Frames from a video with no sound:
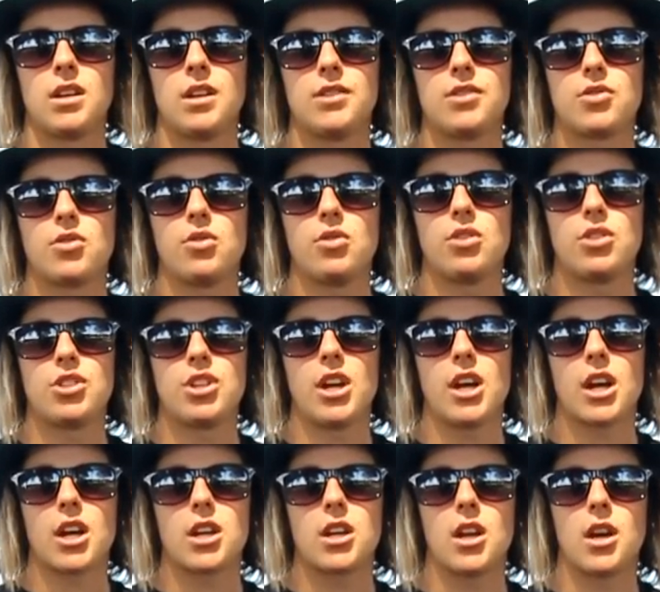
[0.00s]
and scooter
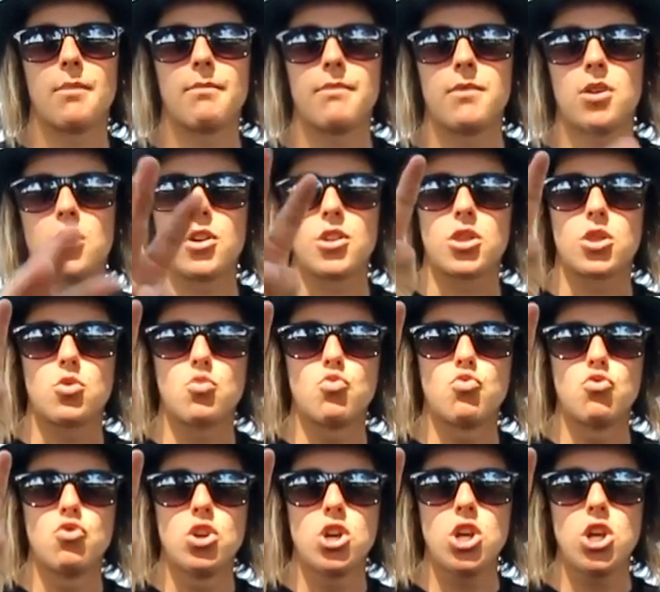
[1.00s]
check number
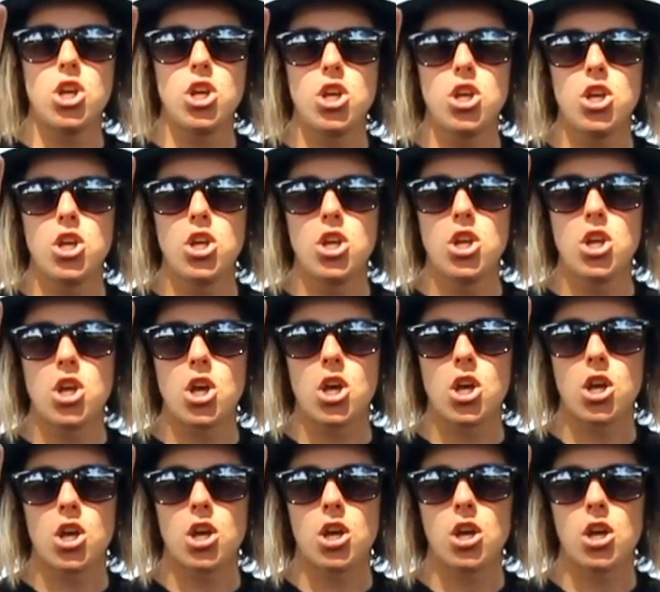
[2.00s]
three.
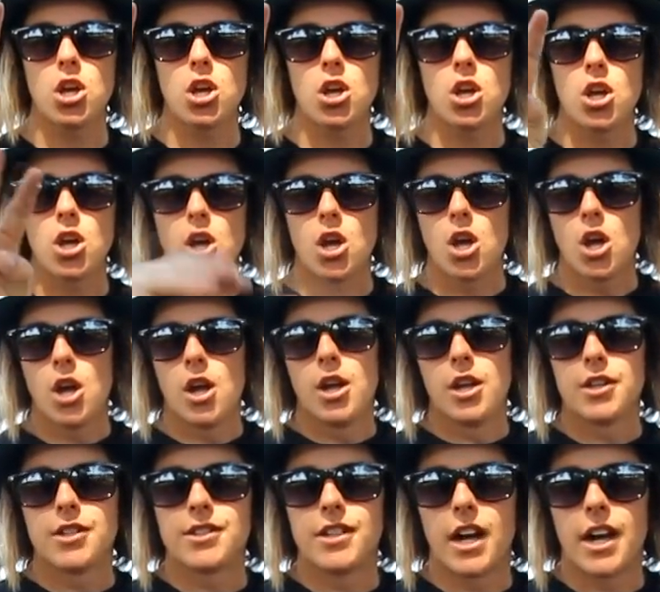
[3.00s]

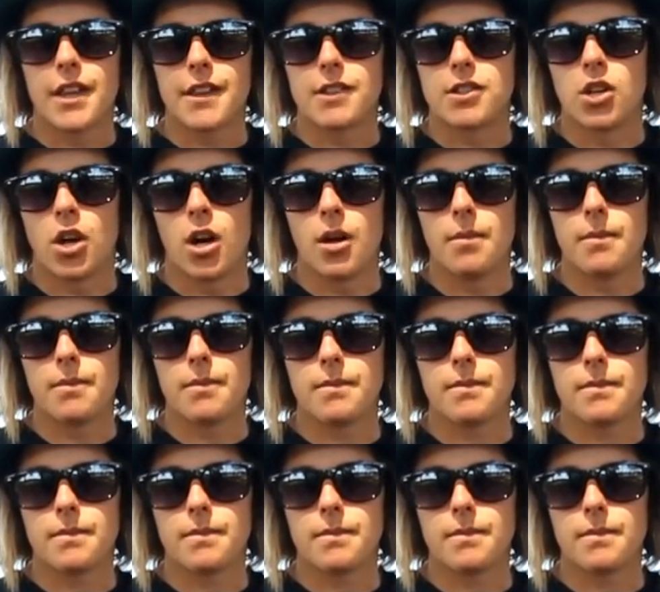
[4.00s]
Start at the top,